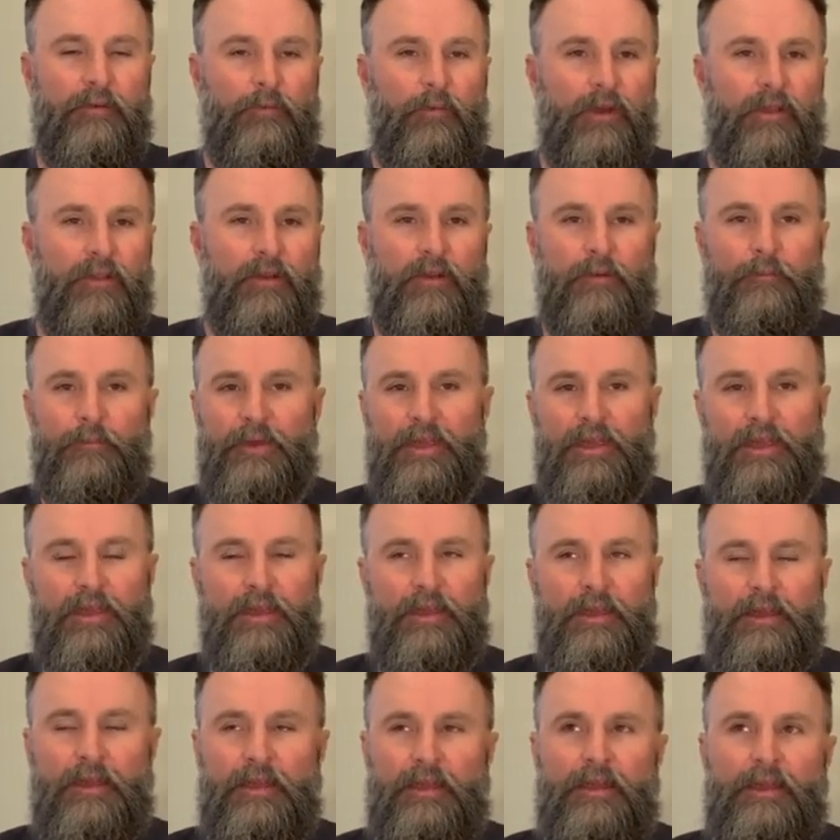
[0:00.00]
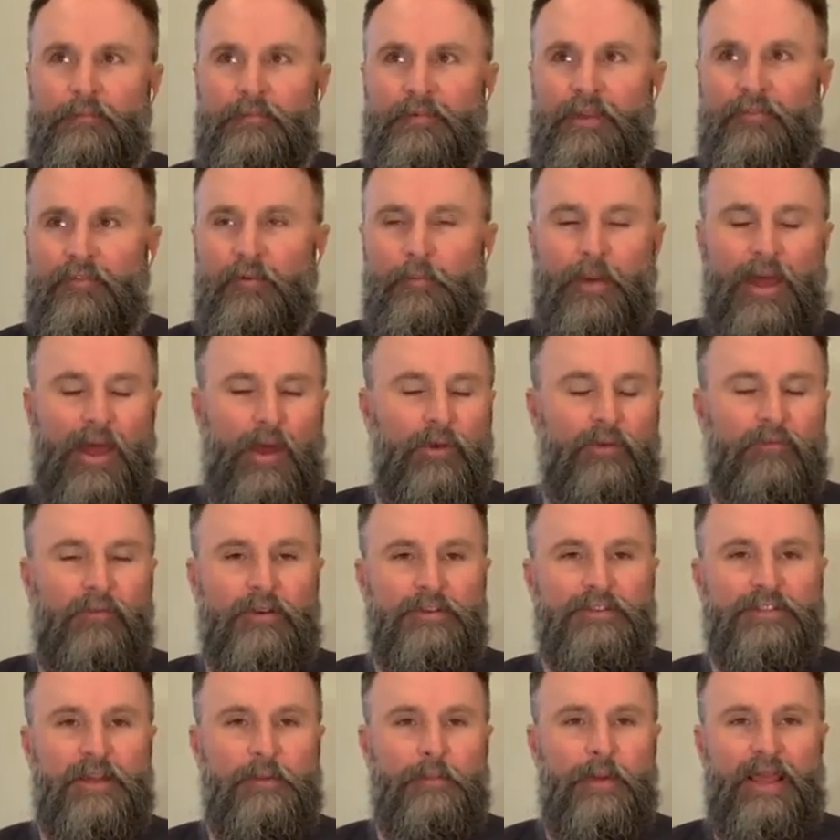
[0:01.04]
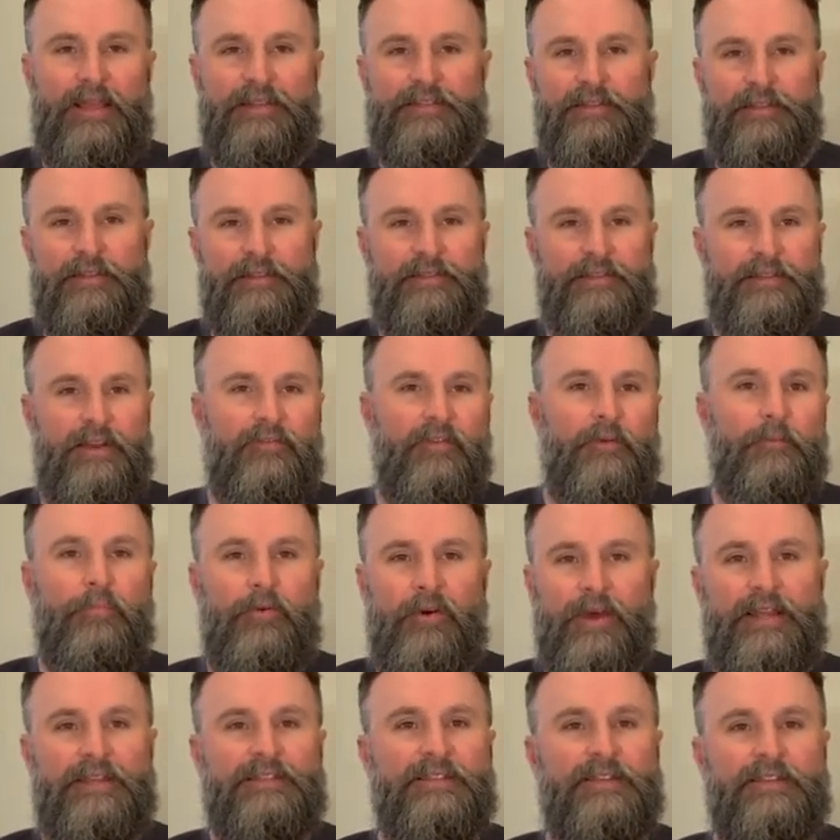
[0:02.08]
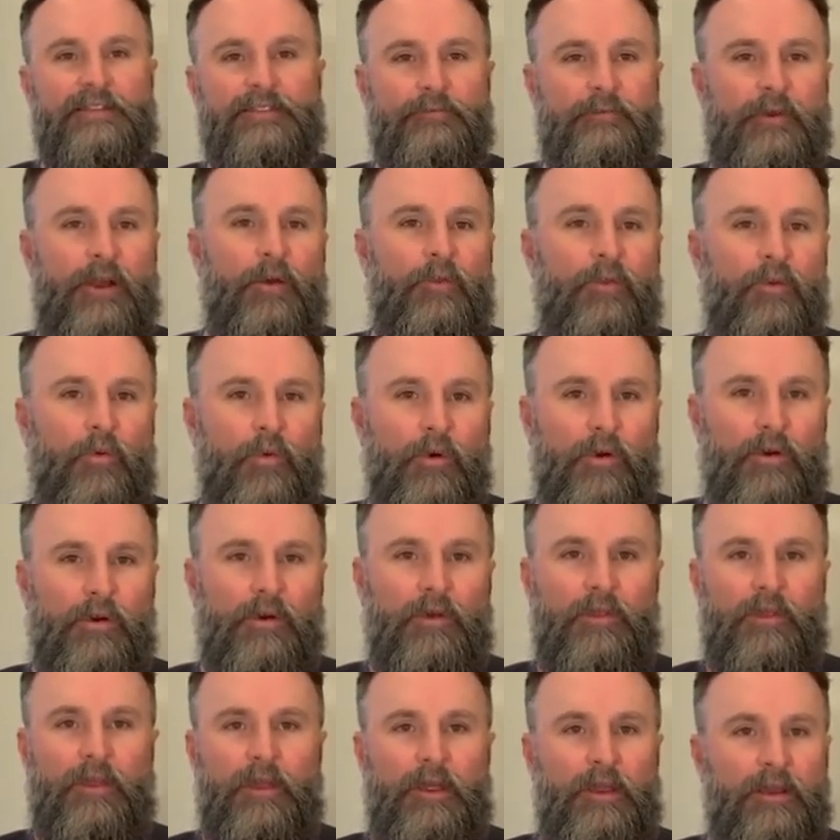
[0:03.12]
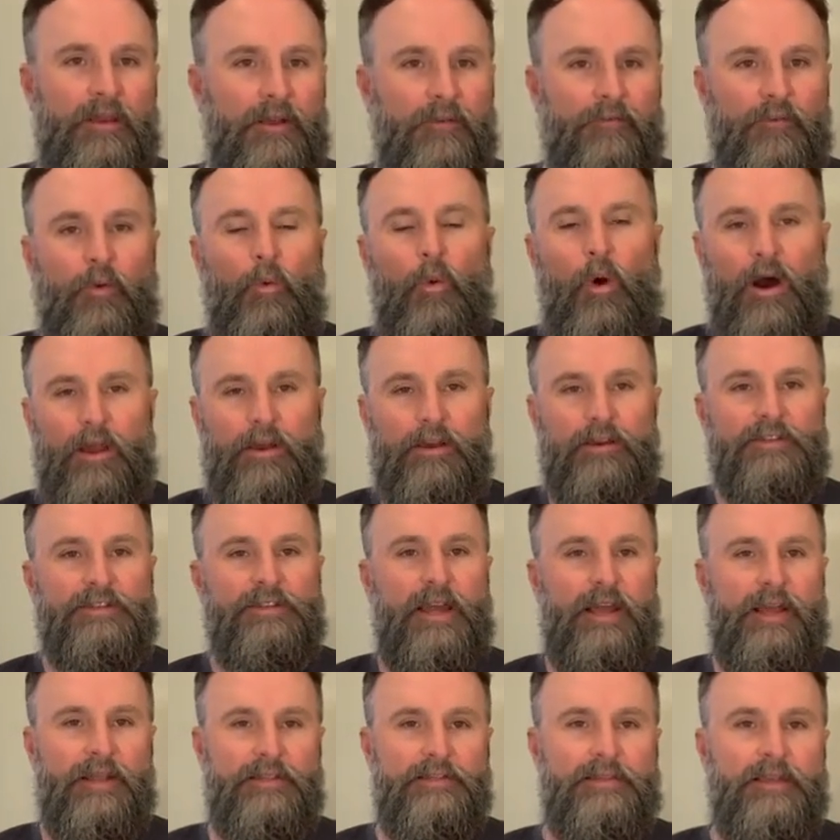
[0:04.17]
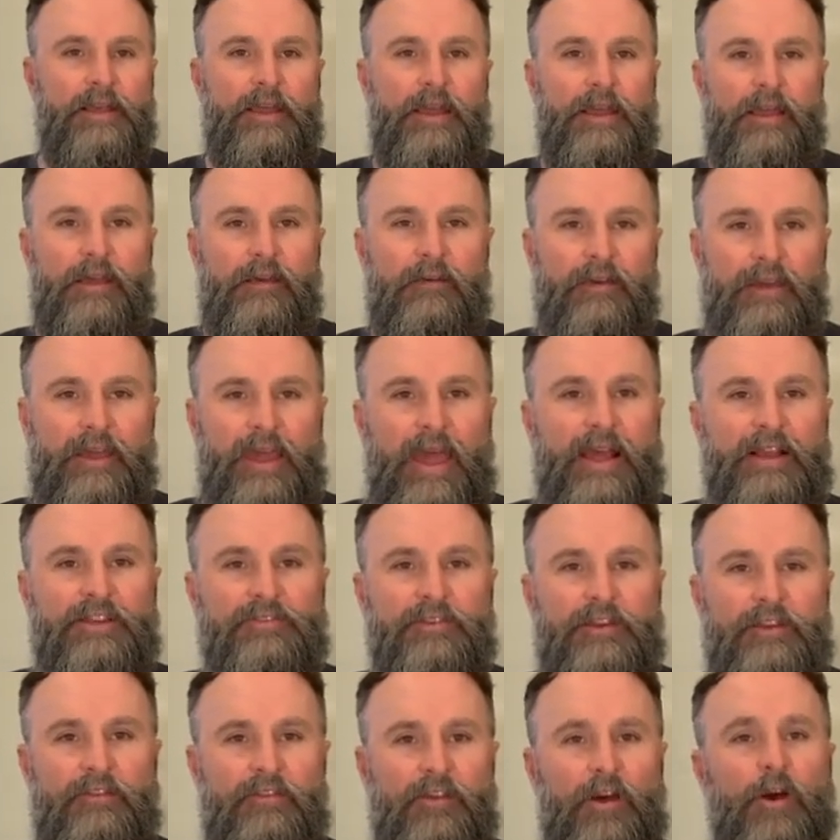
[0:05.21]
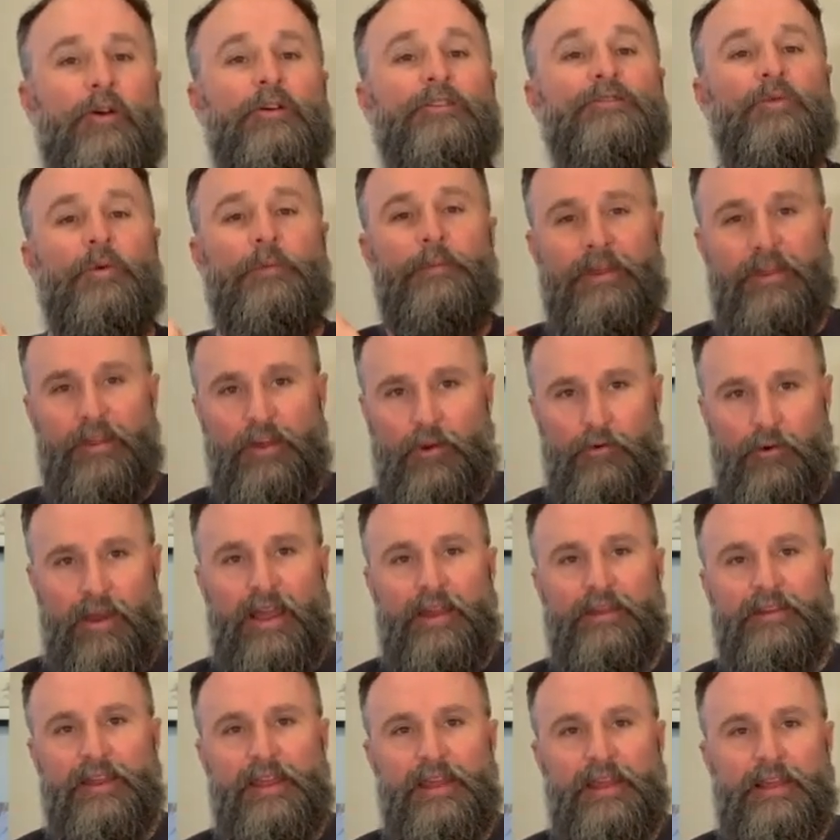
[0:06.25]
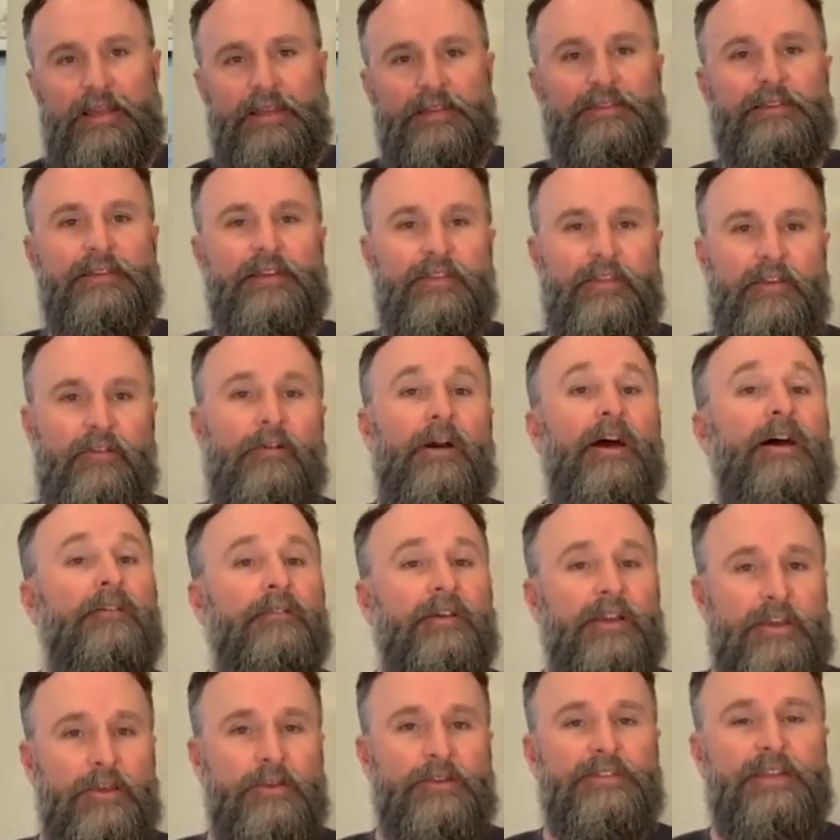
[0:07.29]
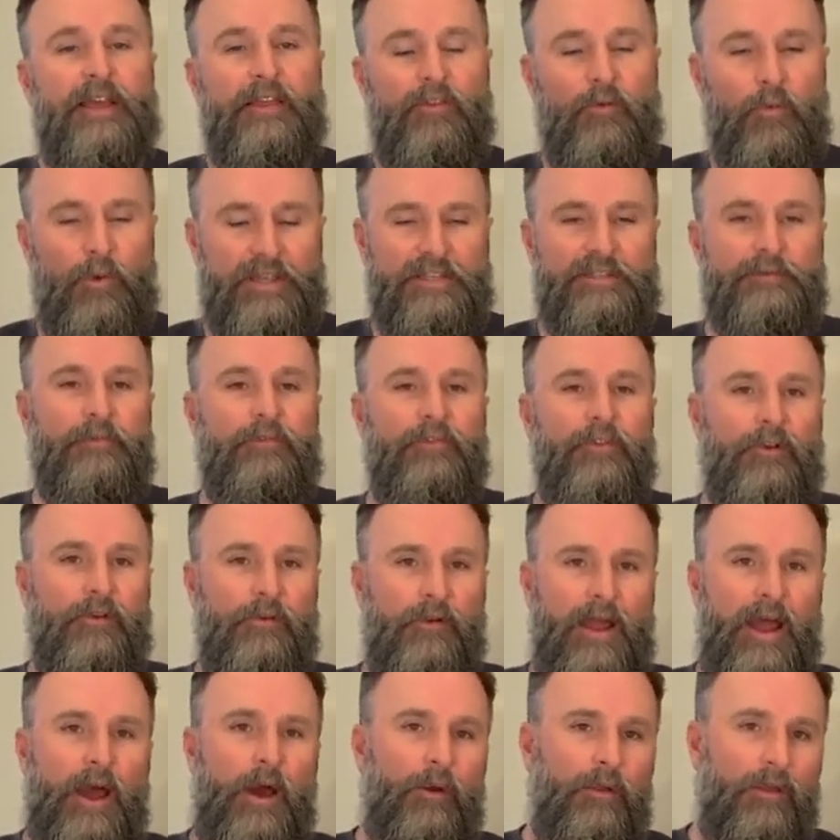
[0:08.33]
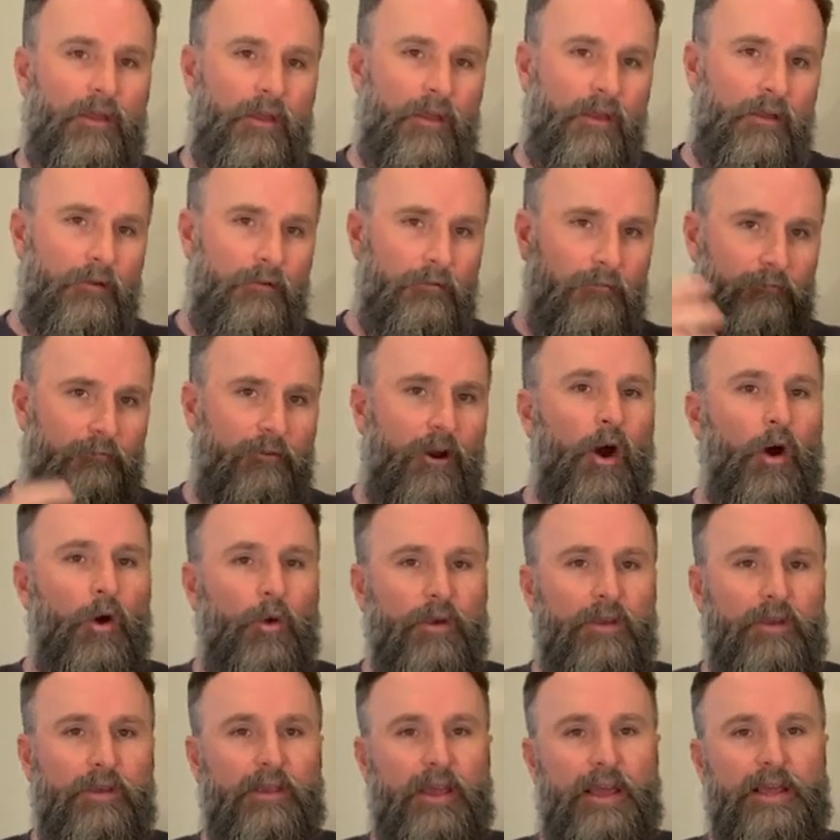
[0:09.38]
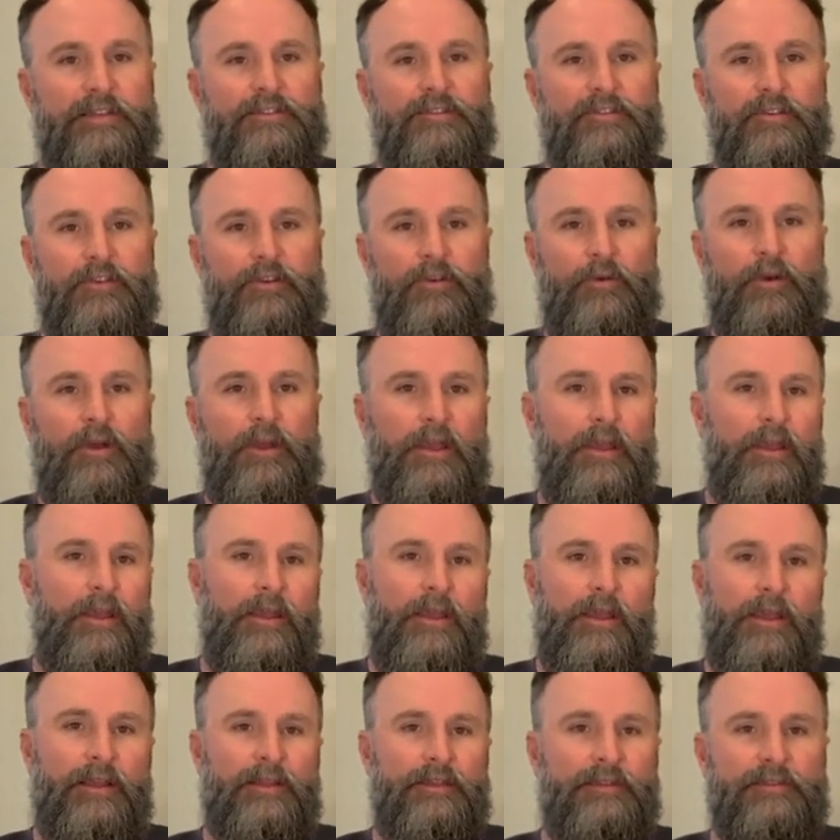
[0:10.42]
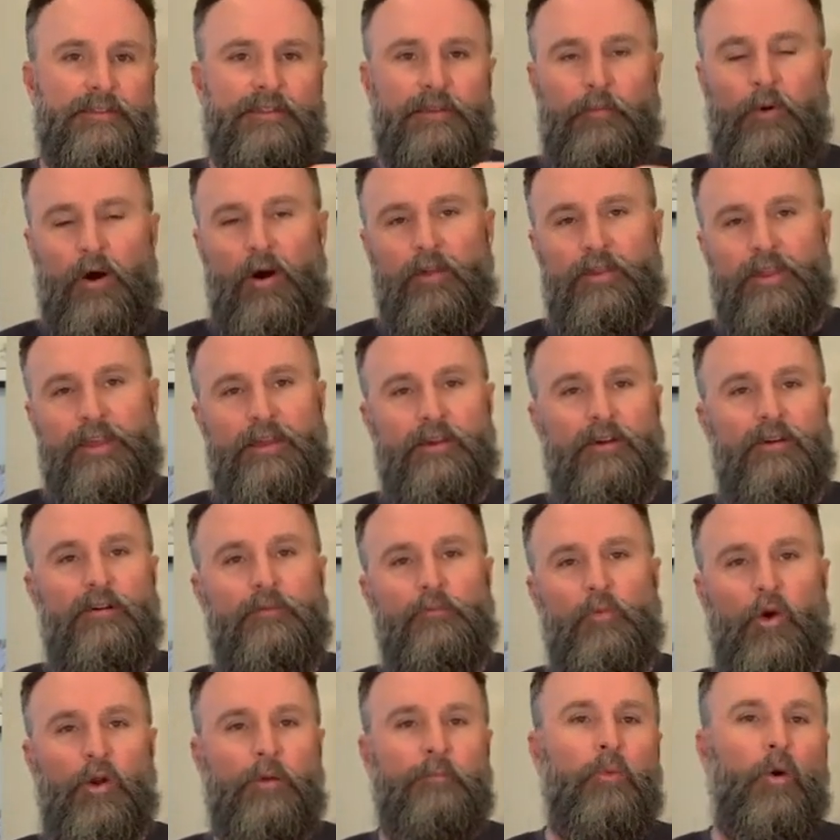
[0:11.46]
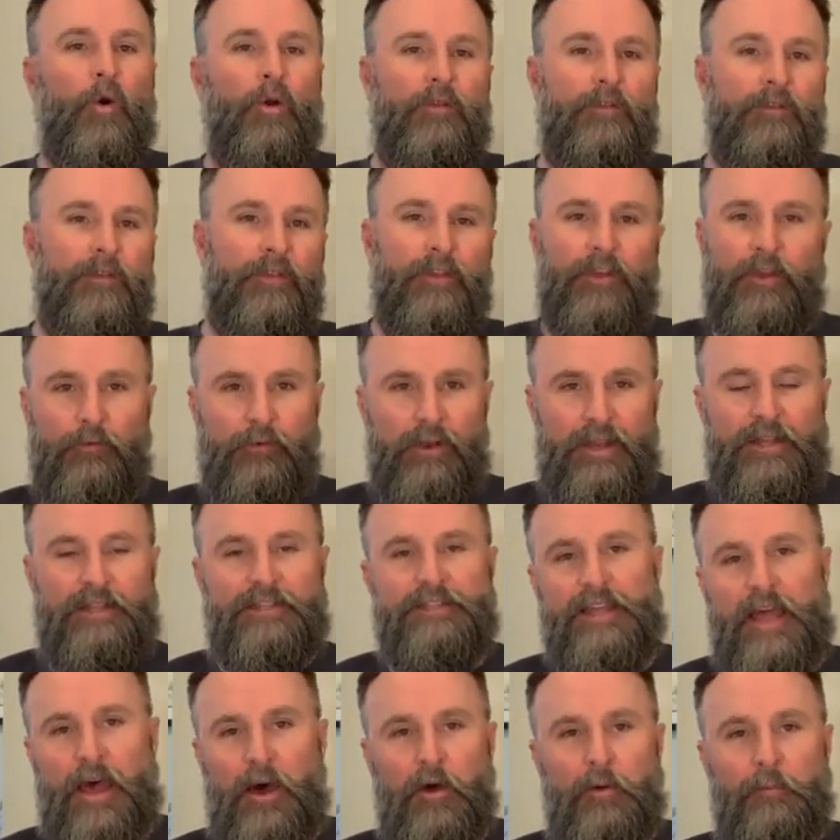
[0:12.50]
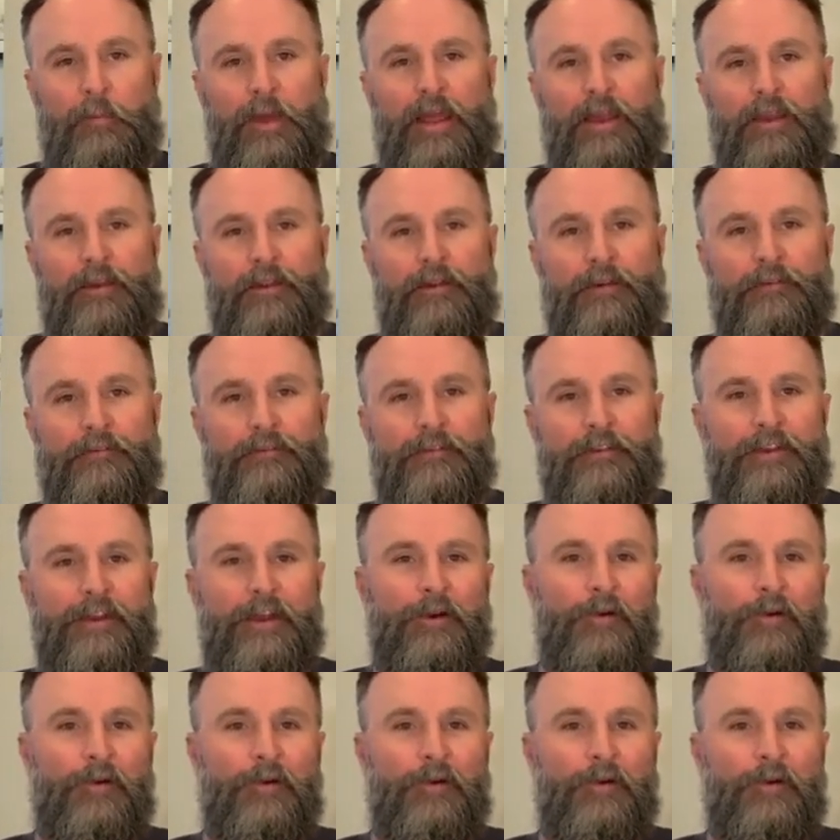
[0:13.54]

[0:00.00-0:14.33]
whether it be different biodiversity basins, different places around the world different watersheds, like actually those would be the grantees. And then let, like you said, the wisdom of the crowd vote as to is the bald eagle more important than the green salamander?